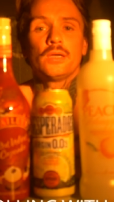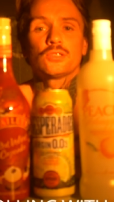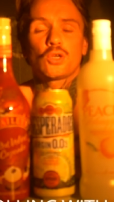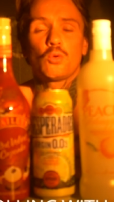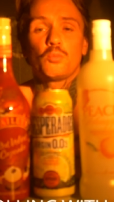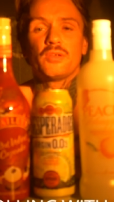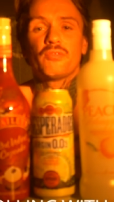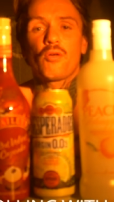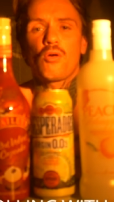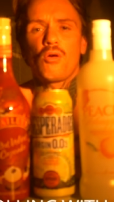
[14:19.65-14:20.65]
So
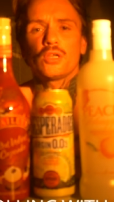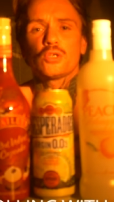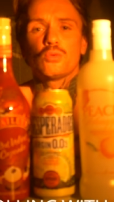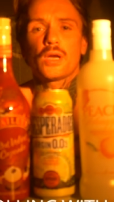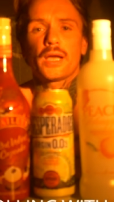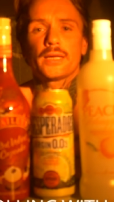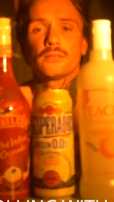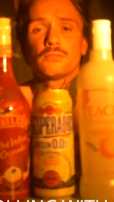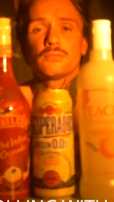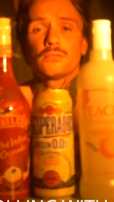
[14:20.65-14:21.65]
before you
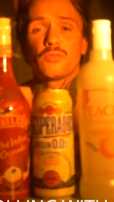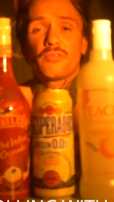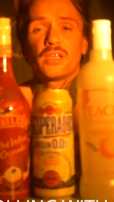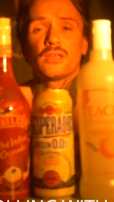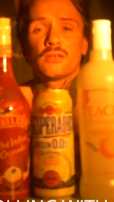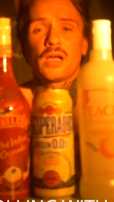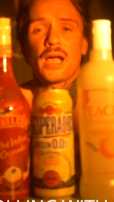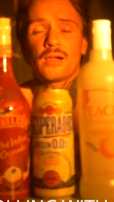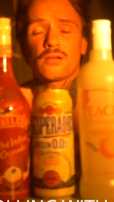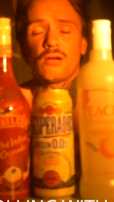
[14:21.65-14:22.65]
can defeat
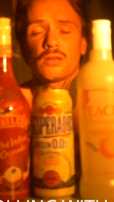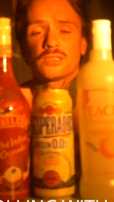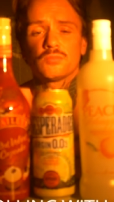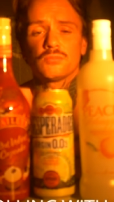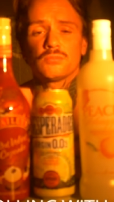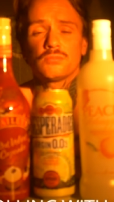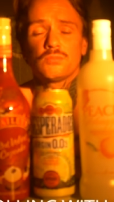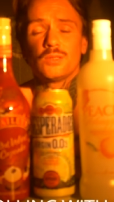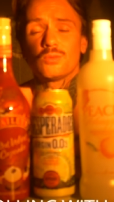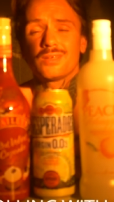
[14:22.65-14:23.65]
alcoholism,
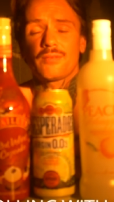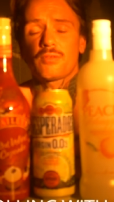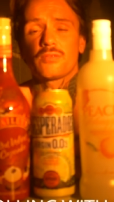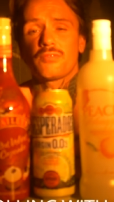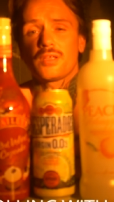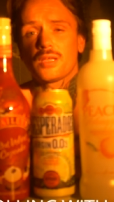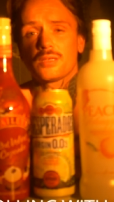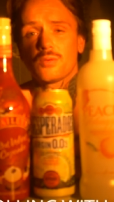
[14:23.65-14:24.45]
and you can never defeat it.